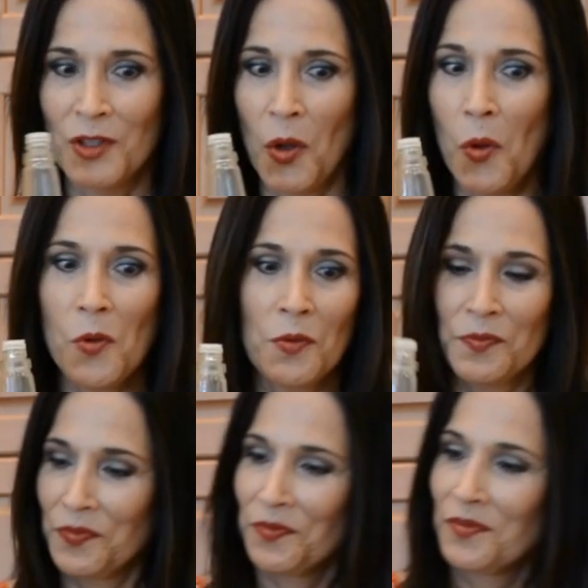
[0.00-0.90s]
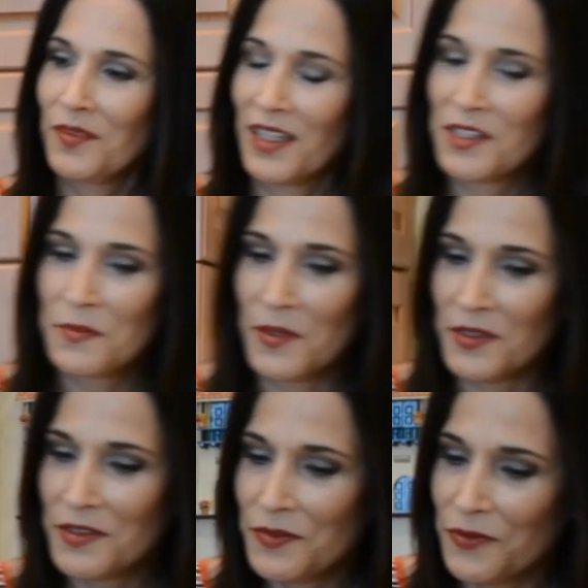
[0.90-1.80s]
No, it
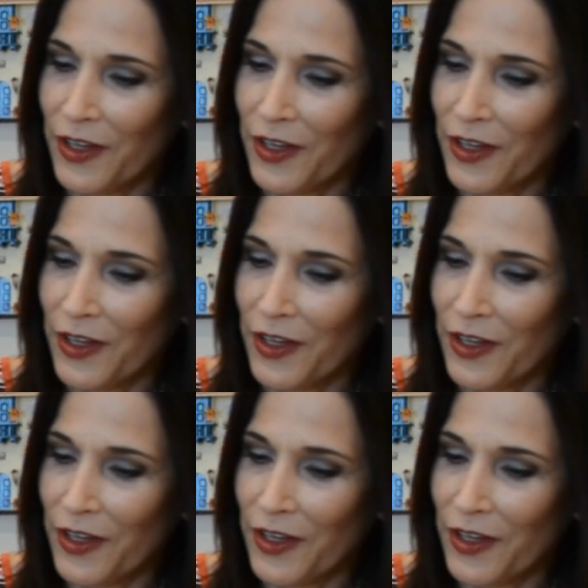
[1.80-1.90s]
smells